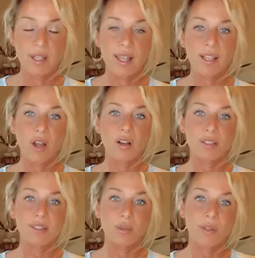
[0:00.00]
and
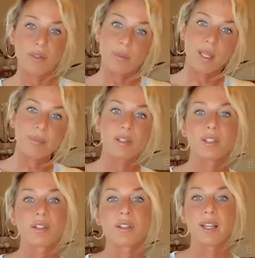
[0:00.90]
also with the people in
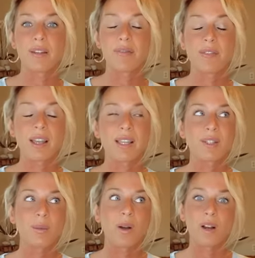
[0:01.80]
your life that
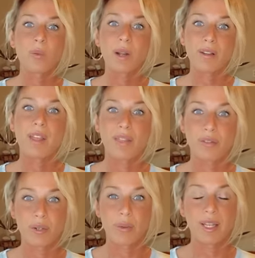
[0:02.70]
you are aware that they're
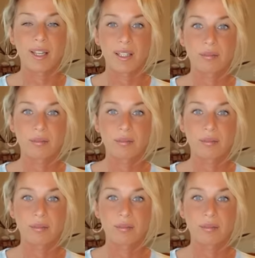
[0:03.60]
doing it.